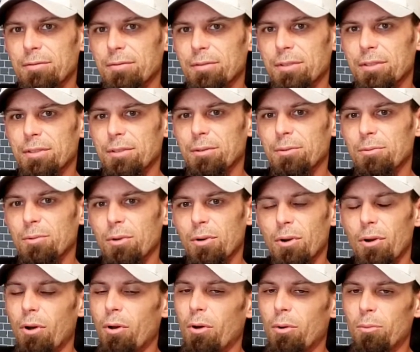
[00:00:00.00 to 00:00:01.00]
You know, we're
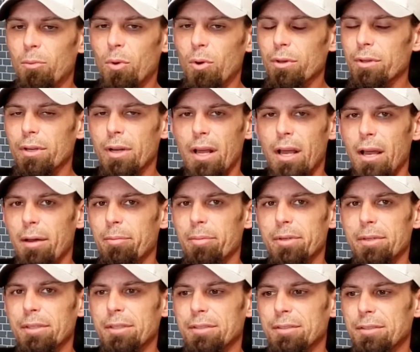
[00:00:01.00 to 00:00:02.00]
all more than
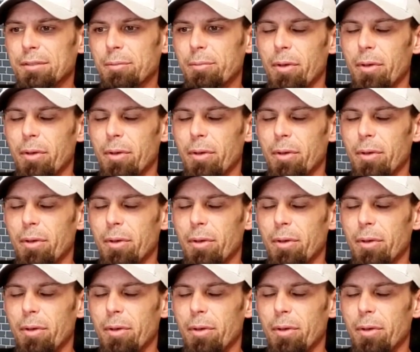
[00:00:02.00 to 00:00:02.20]
happy to